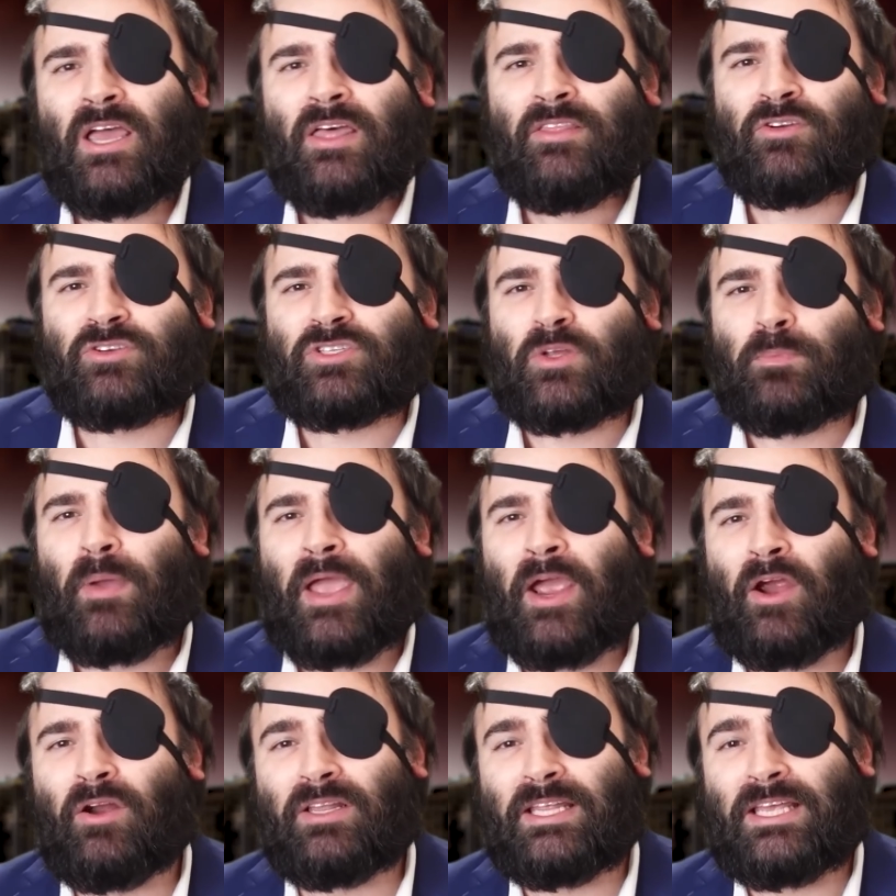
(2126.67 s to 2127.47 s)
There's
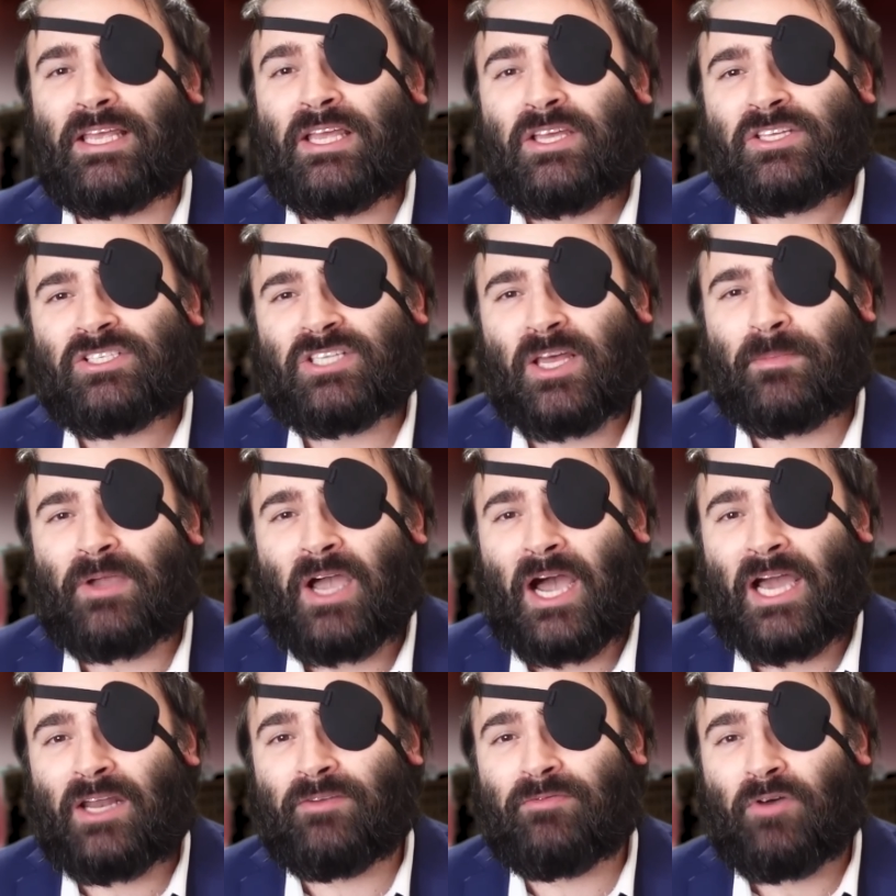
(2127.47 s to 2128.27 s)
apparently some
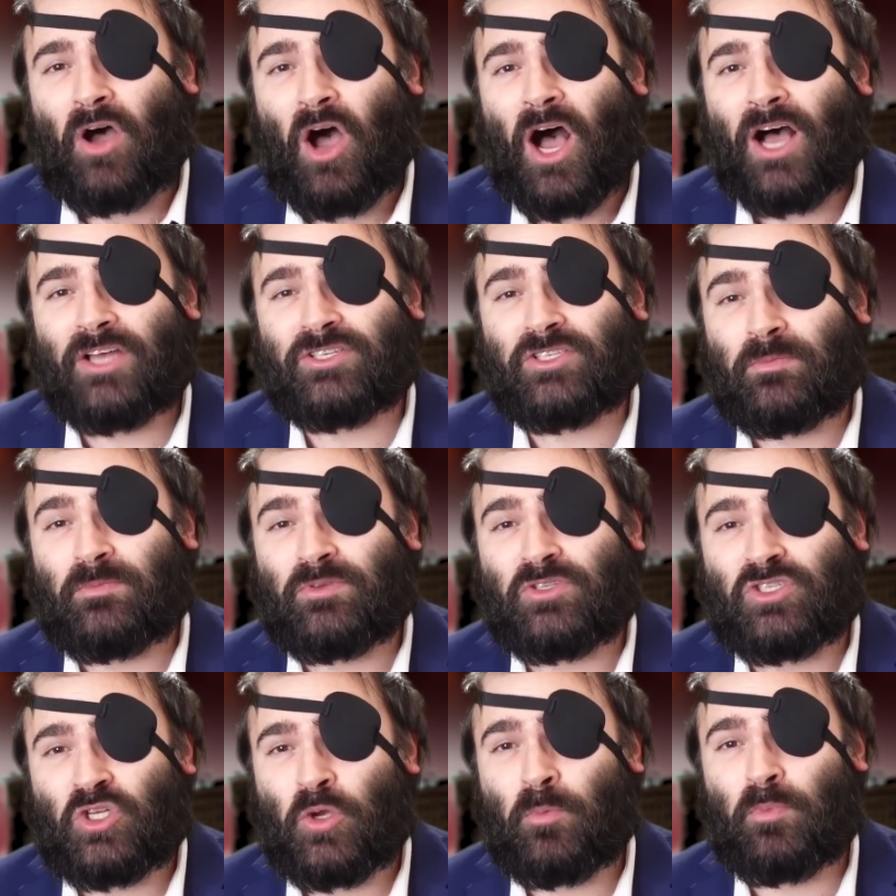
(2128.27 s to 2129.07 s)
kind of awesome
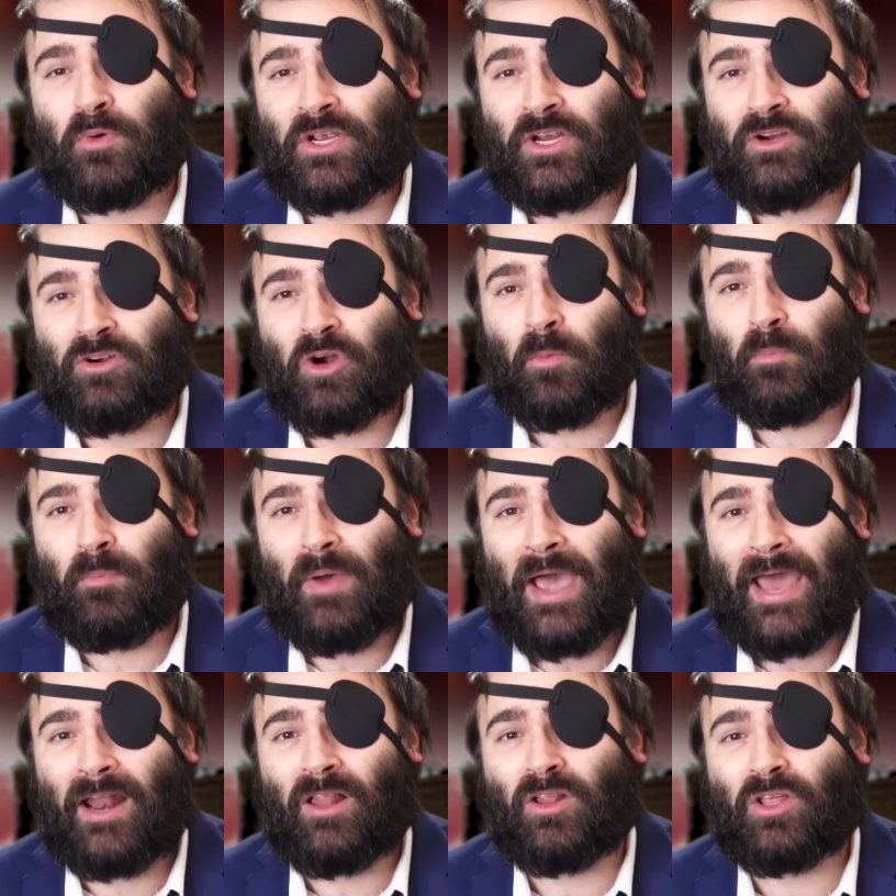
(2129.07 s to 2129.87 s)
superhero
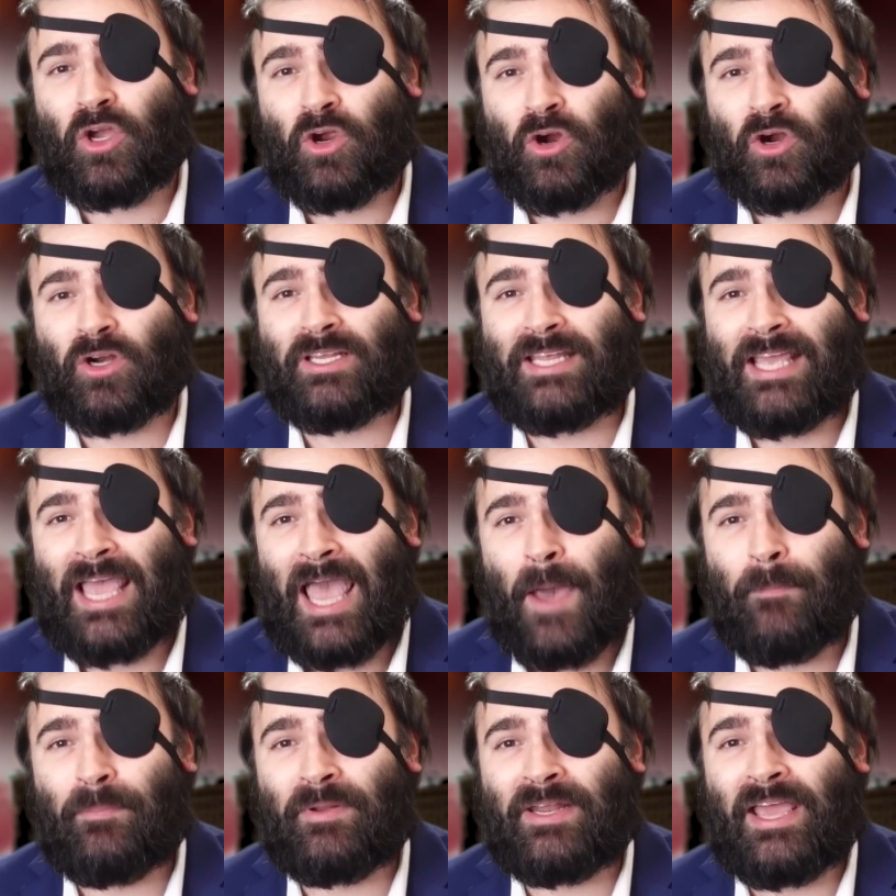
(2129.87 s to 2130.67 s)
battle currently
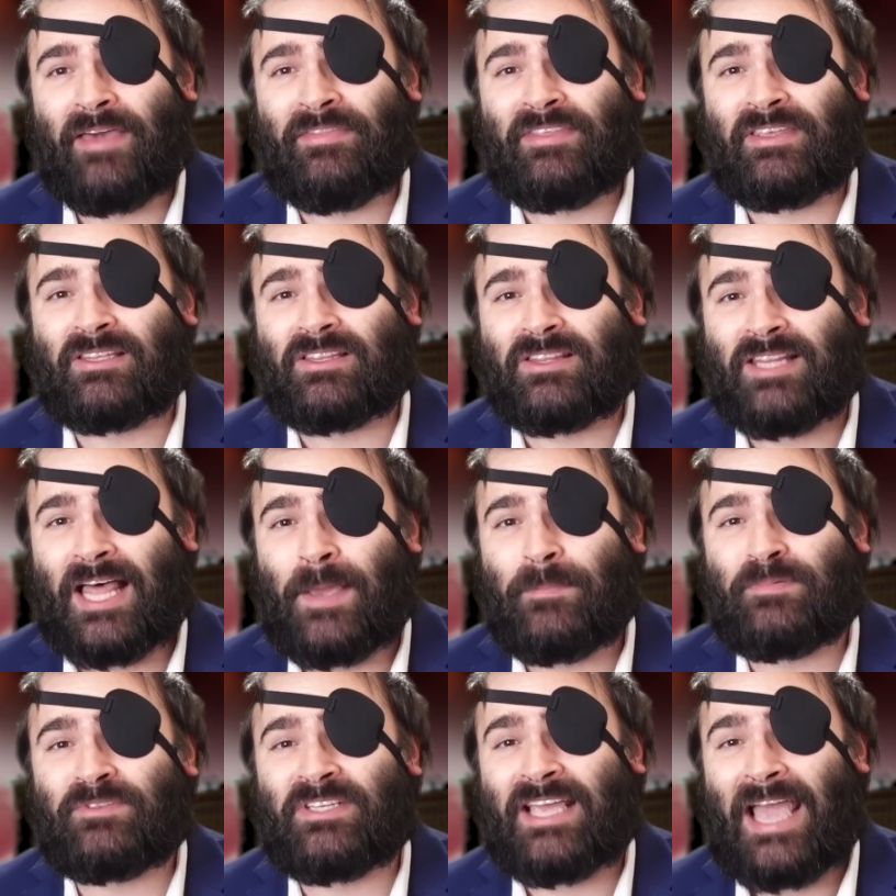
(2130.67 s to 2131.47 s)
happening in the
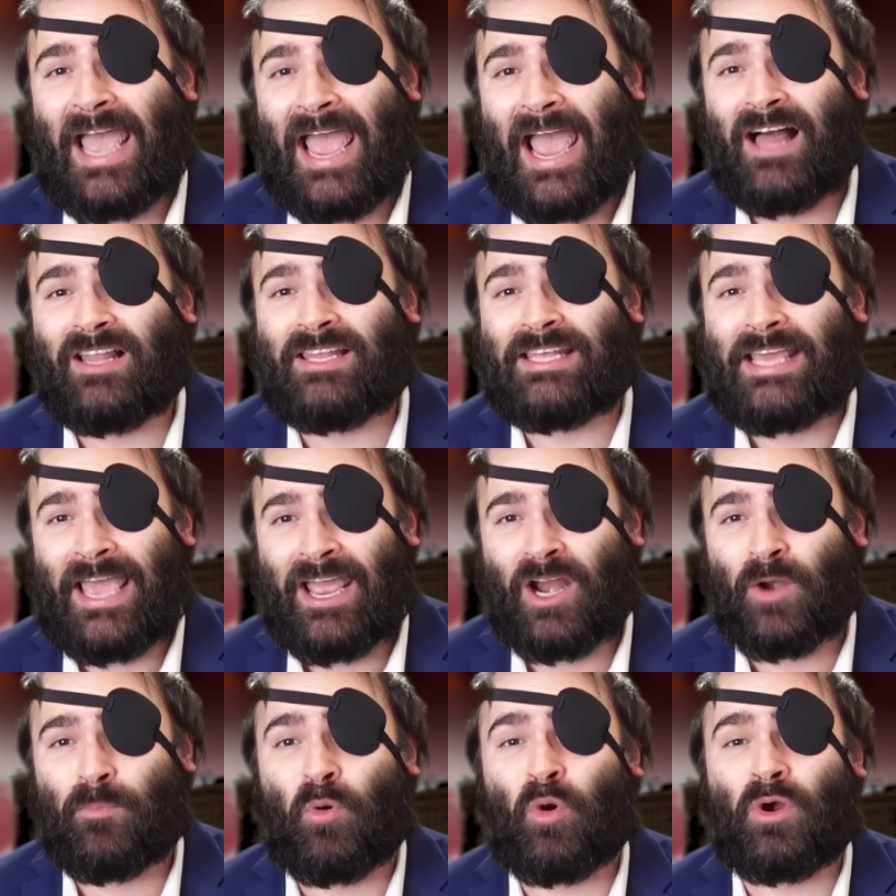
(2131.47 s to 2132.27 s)
Leipzig-Halle
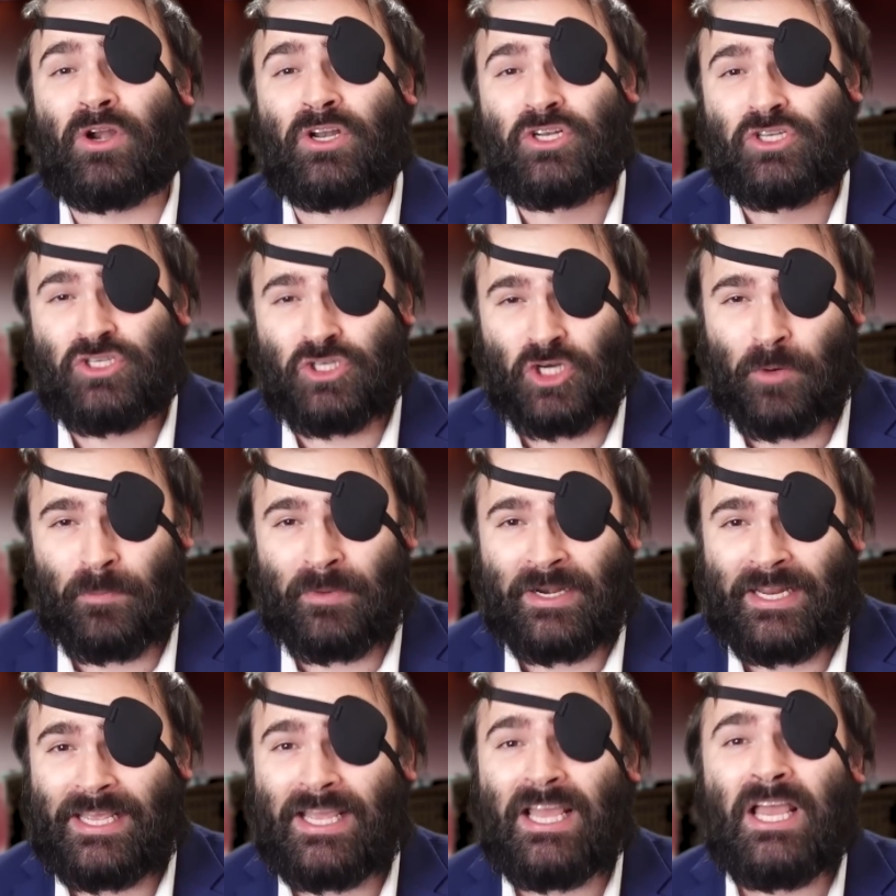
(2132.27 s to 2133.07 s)
airport in
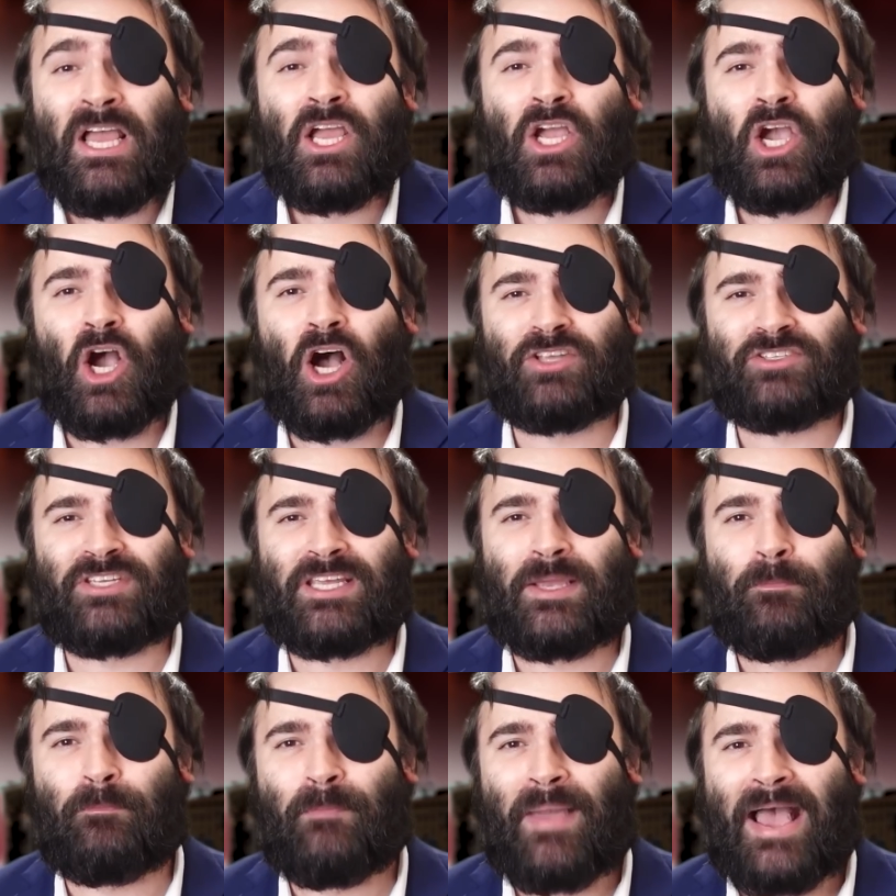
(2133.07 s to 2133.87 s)
Germany,
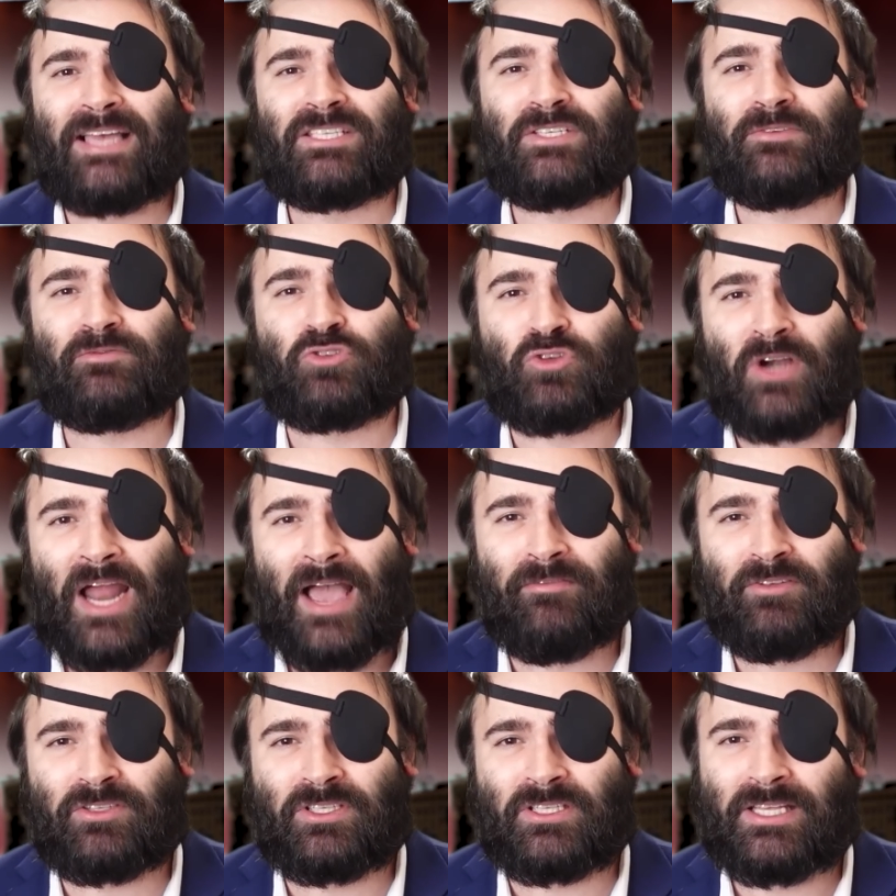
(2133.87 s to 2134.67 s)
causing massive
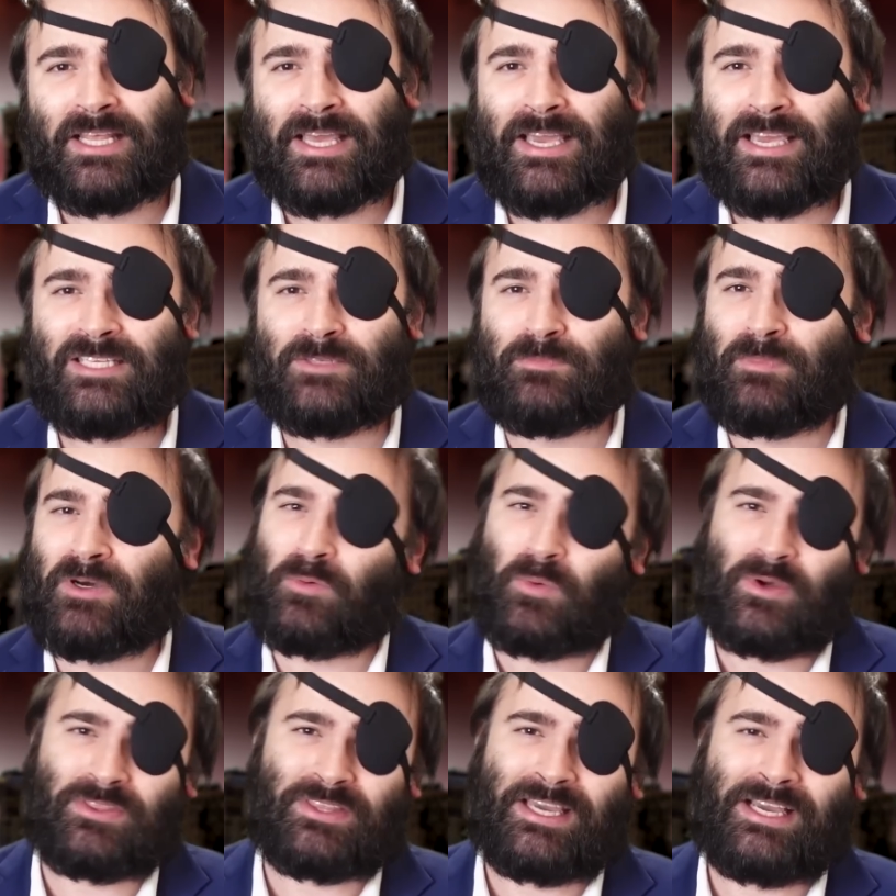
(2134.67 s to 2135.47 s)
travel delays,
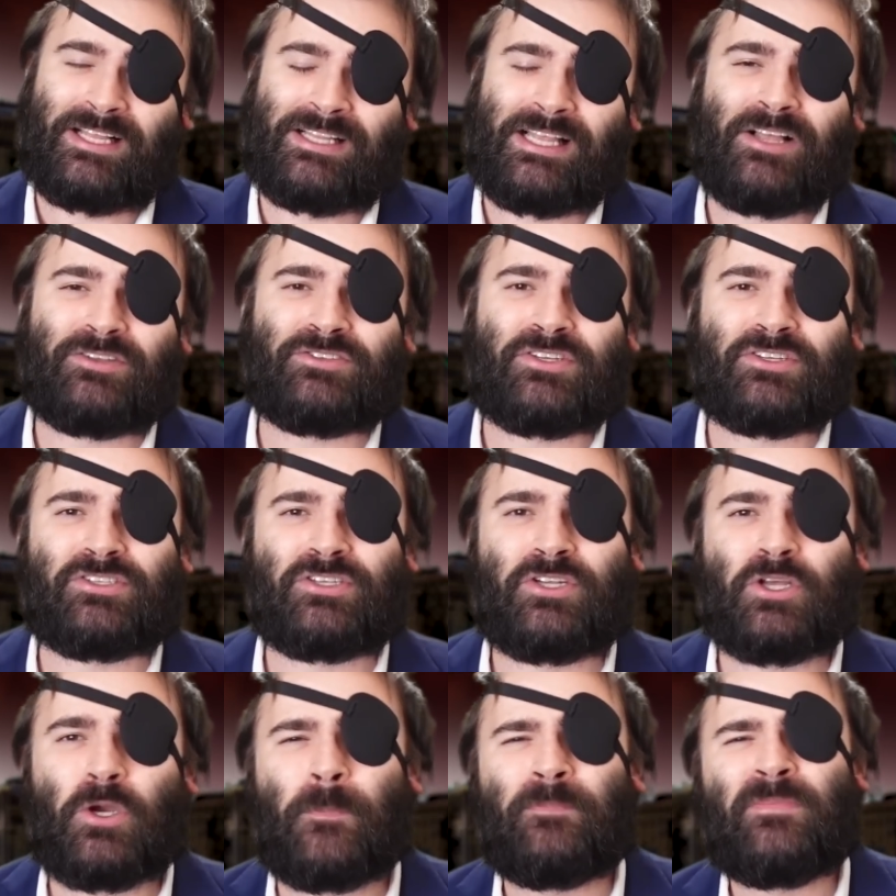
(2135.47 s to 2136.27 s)
but what the hell else is
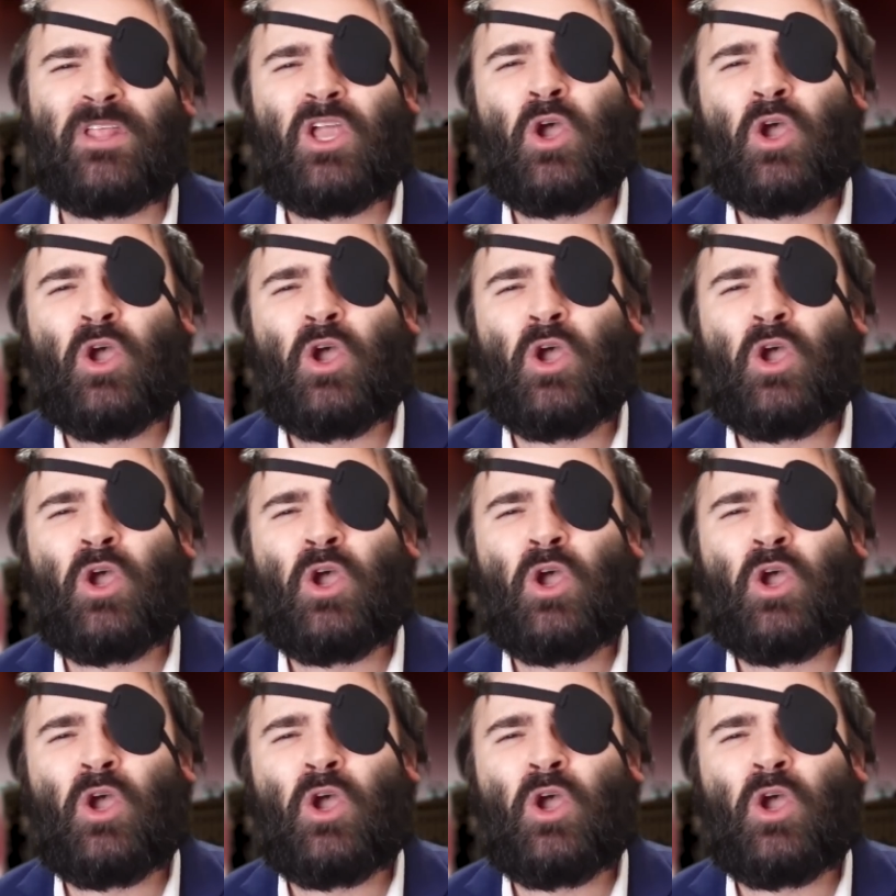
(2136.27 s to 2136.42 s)
new?